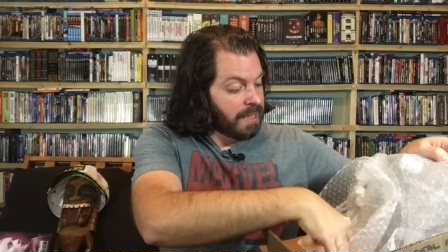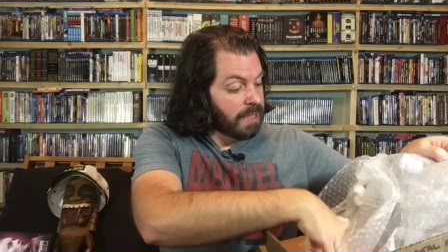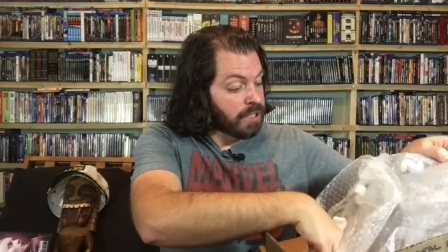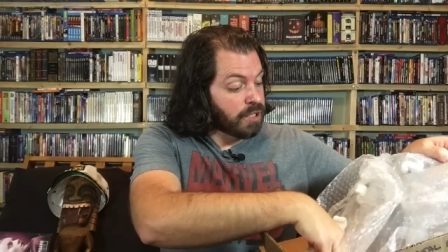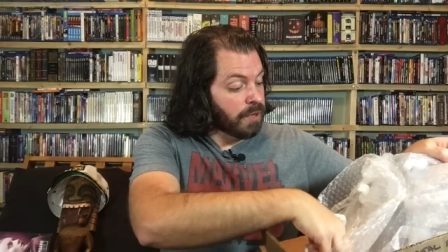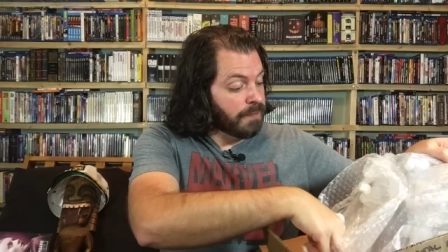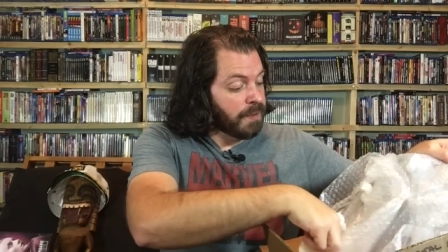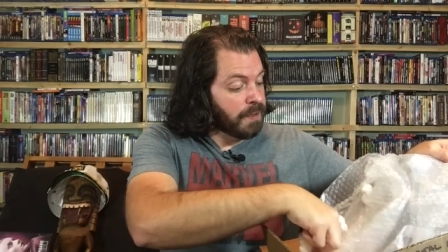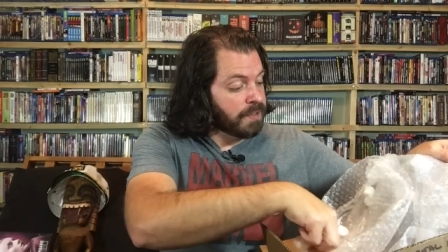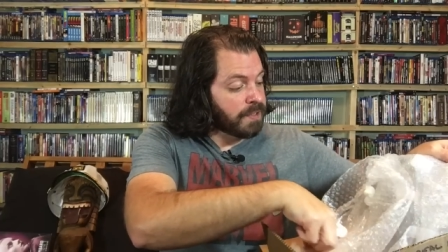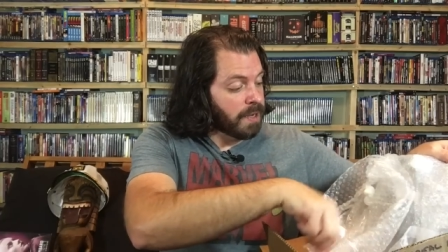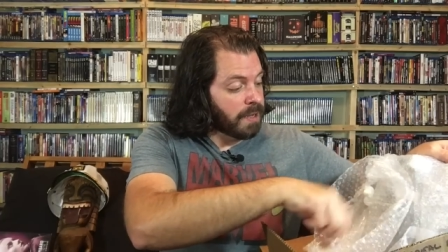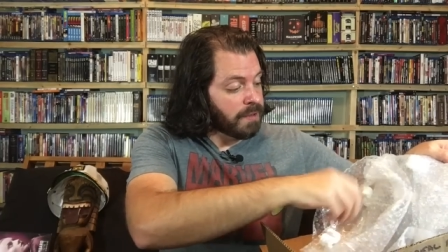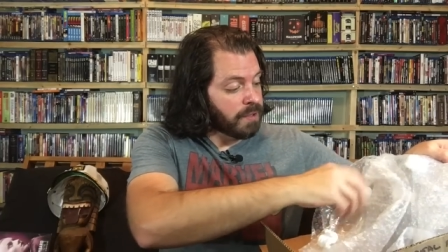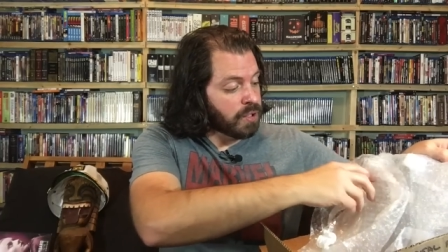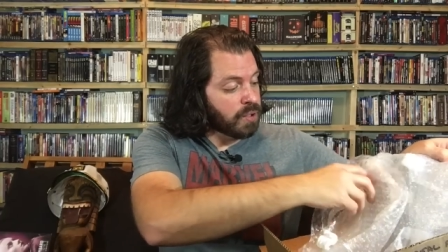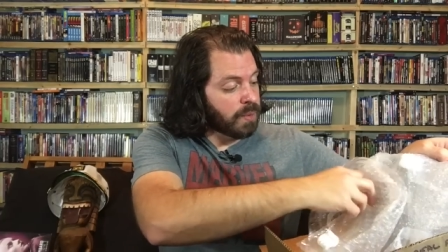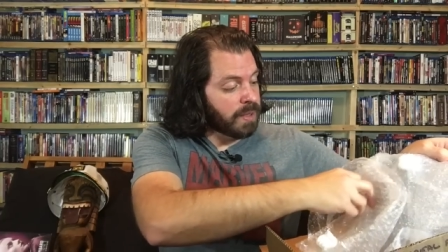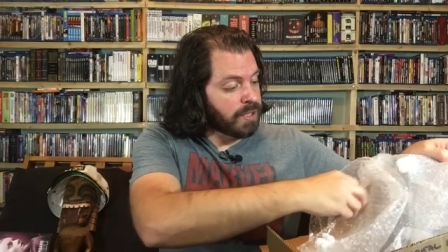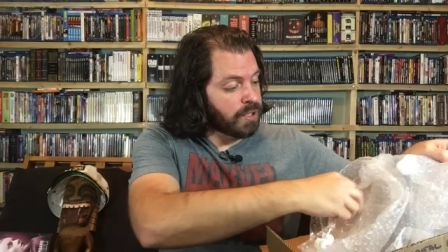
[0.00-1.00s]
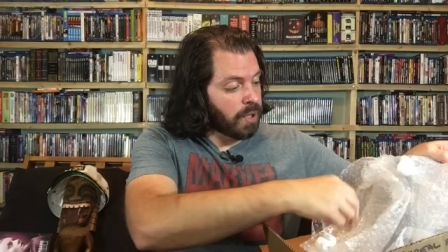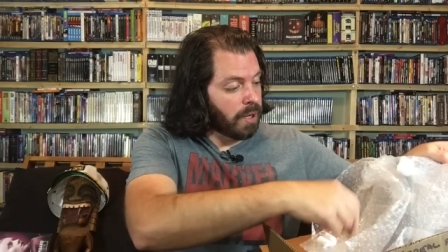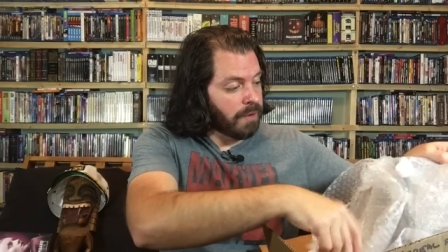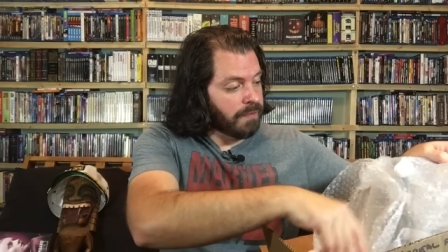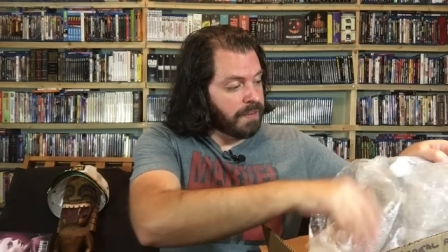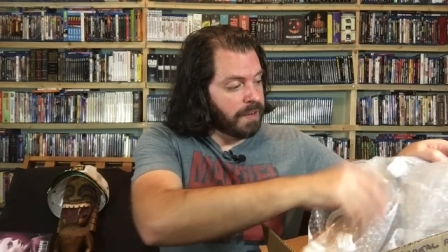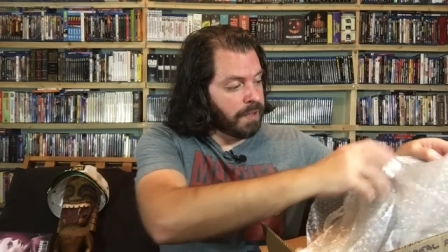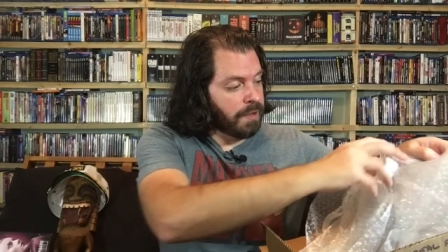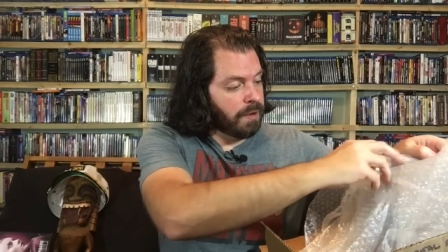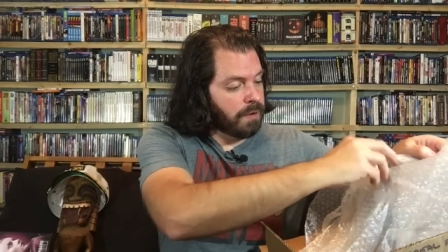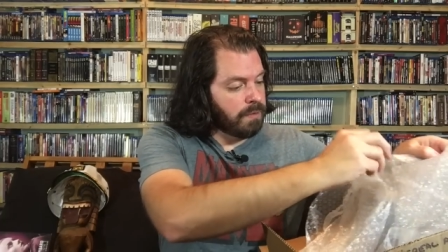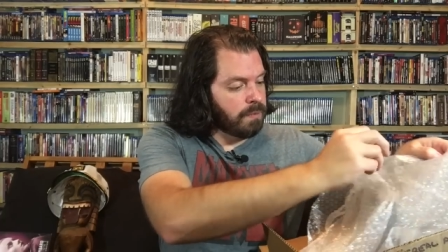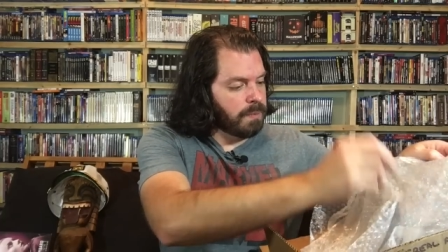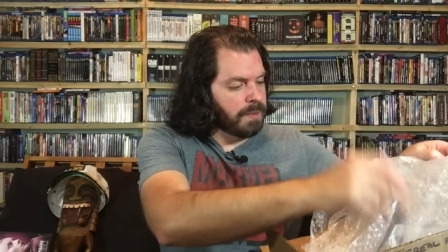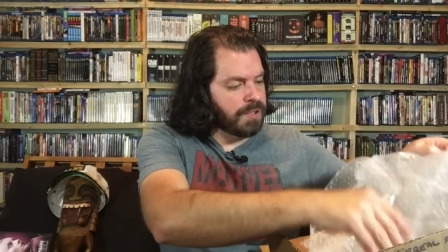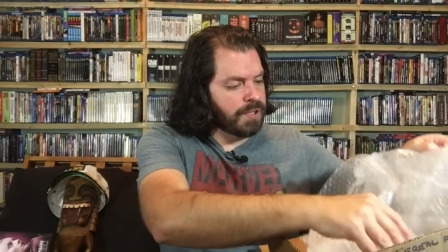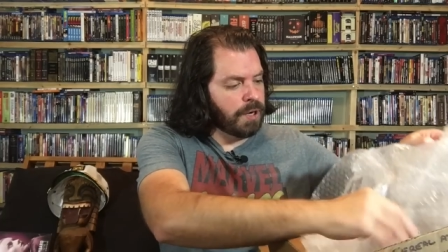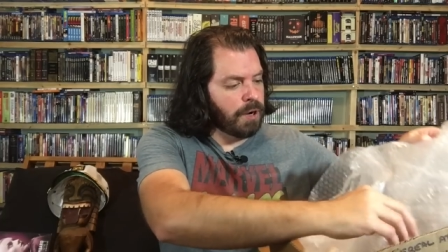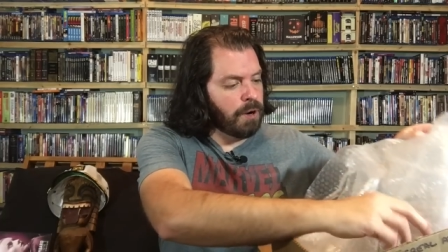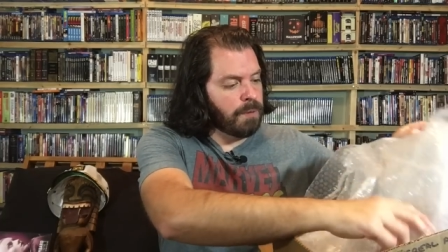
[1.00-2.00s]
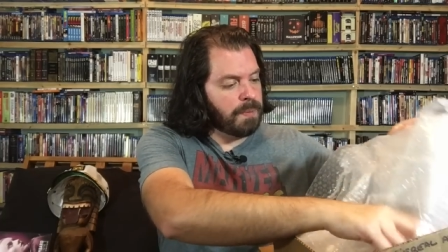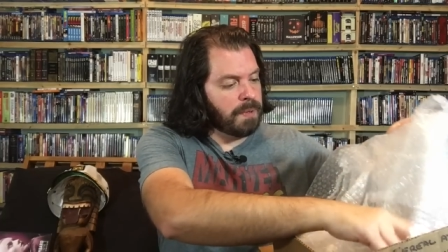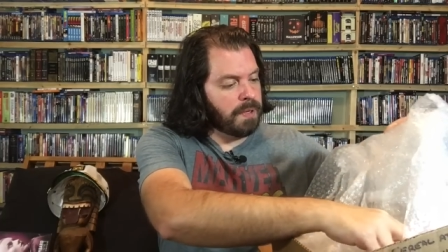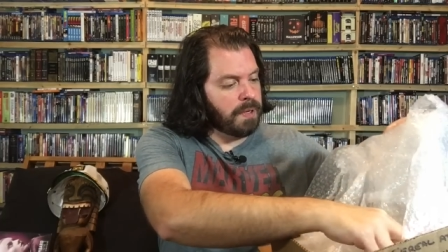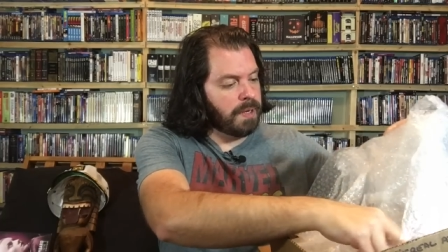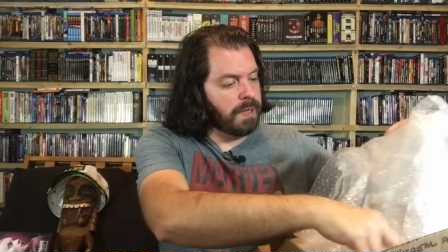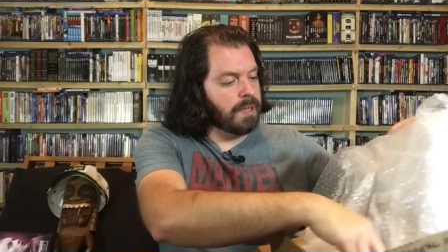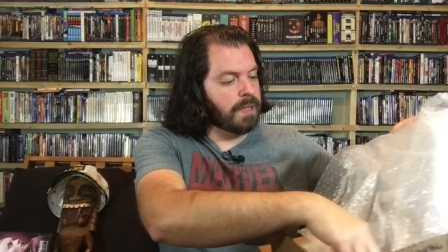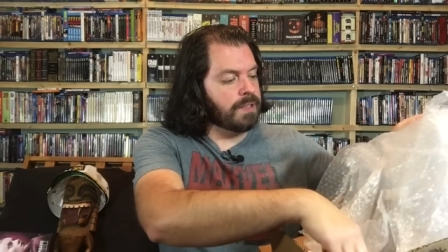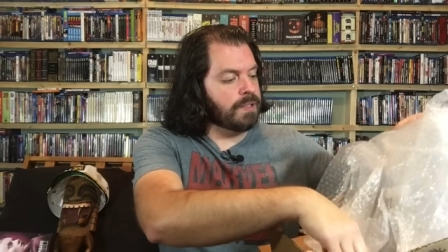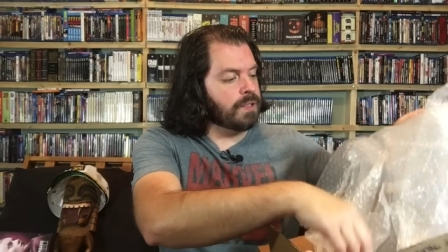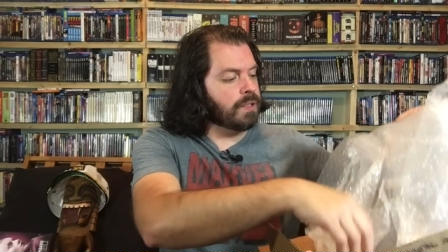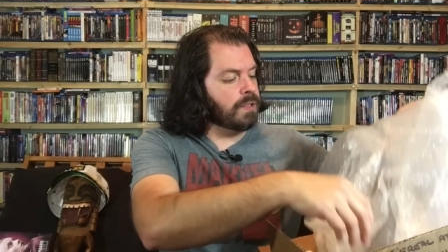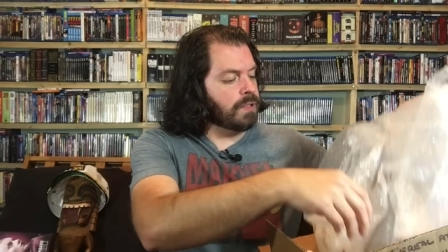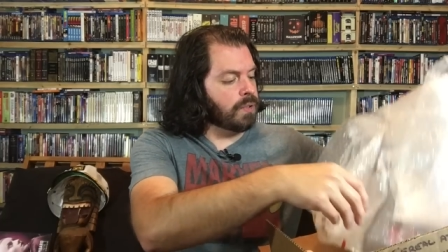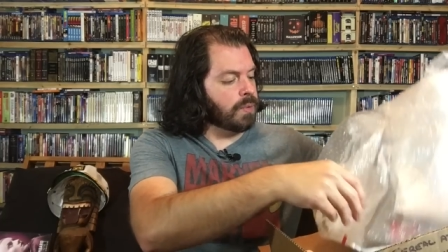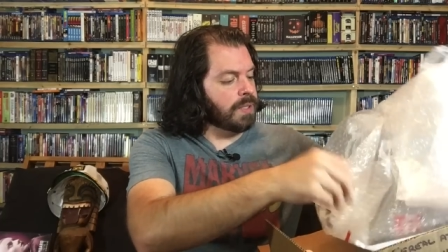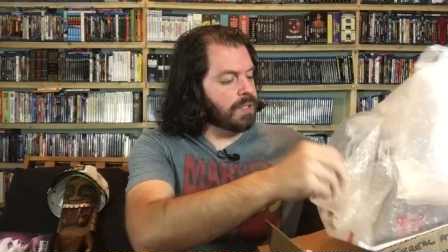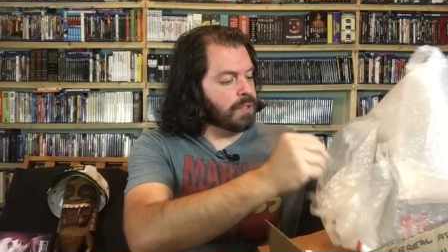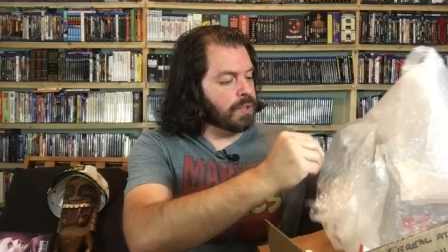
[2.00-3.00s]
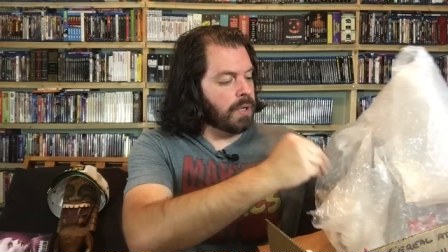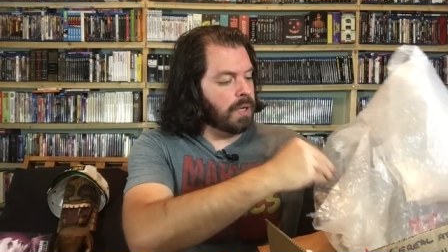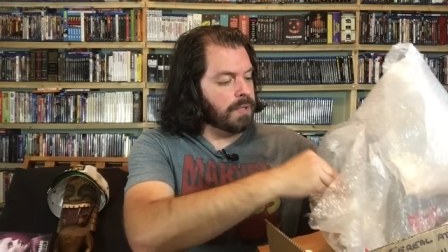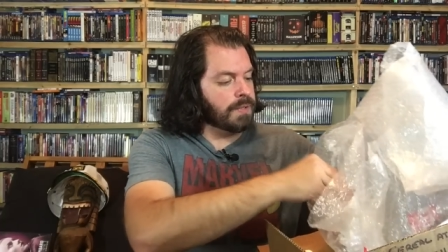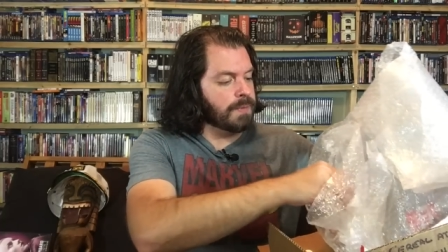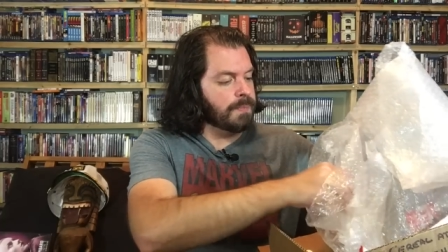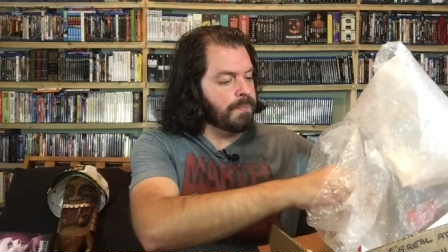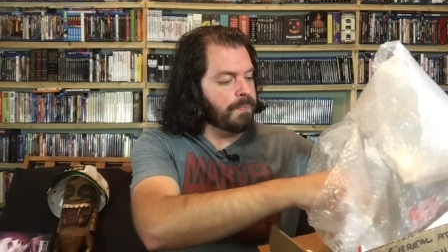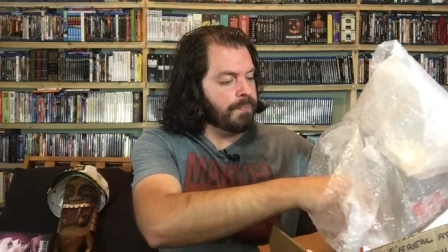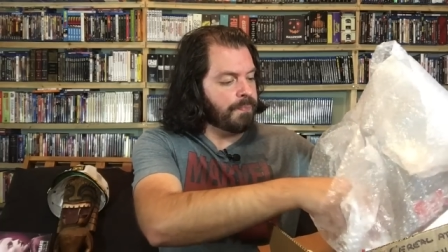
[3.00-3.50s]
So if you saw the Toy Talk video, which I hope you did because toys are awesome,